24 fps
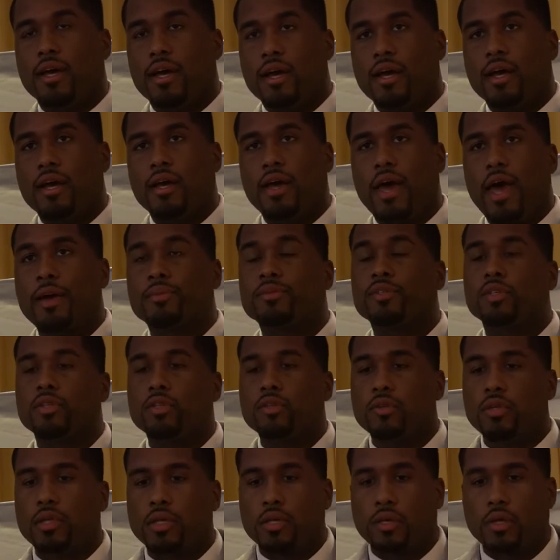
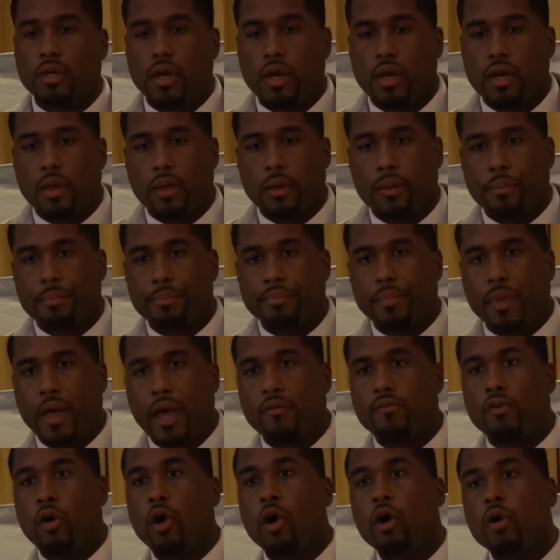Absolutely.
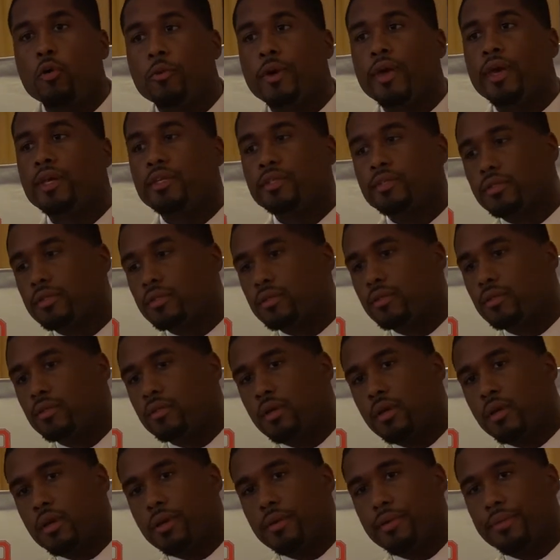I've always
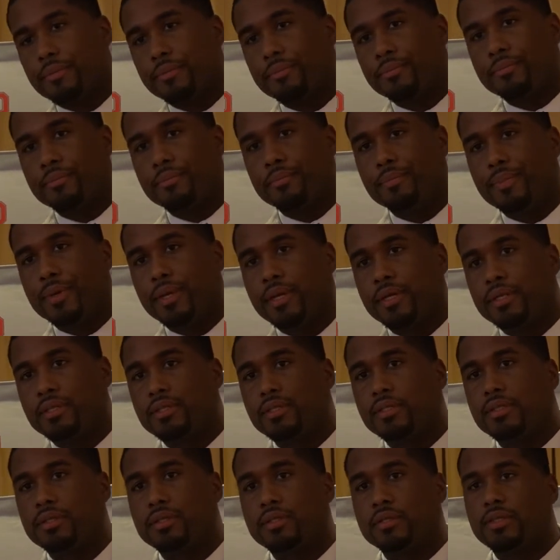been
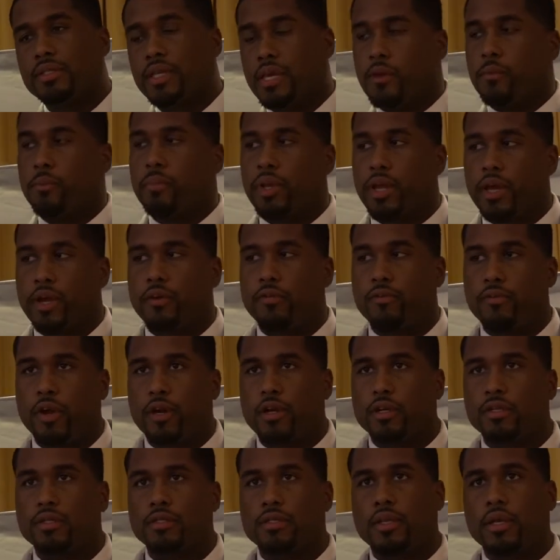a team player
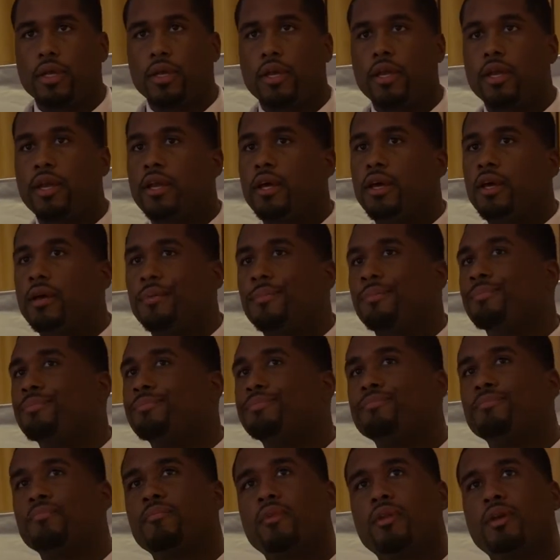first. And
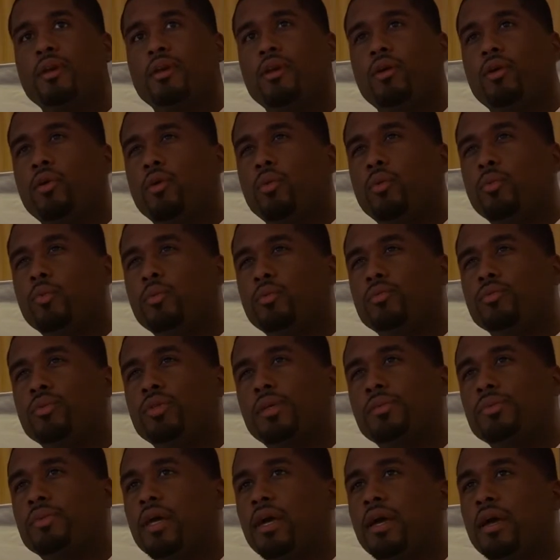
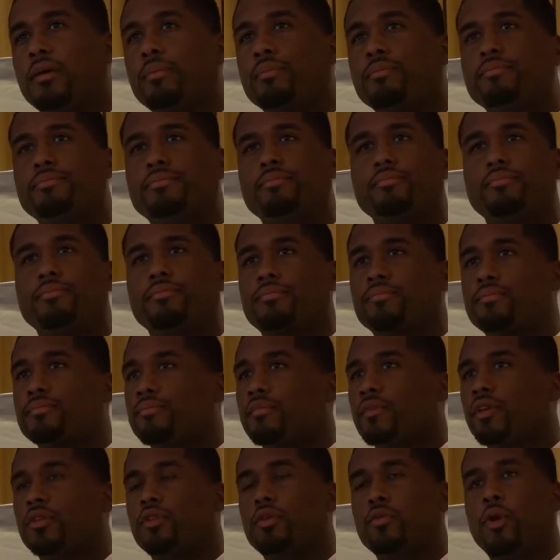sometime
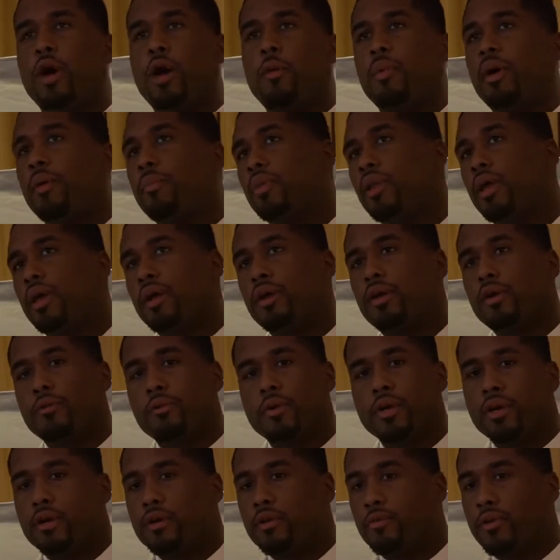throughout my playing
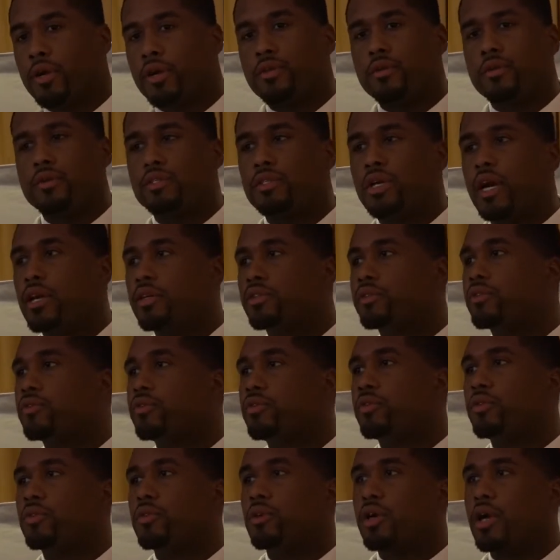career, whether it's high
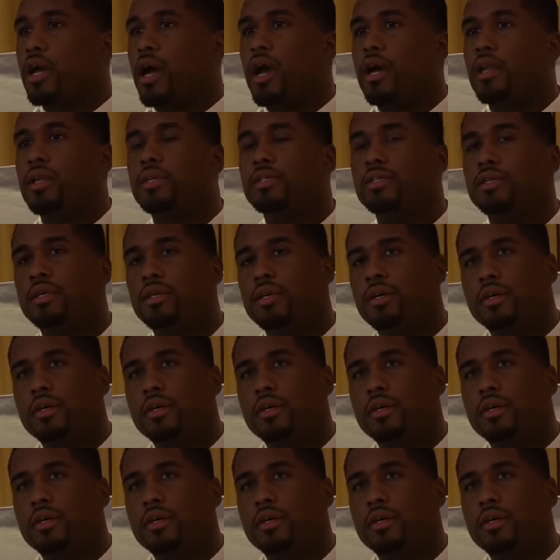school or college,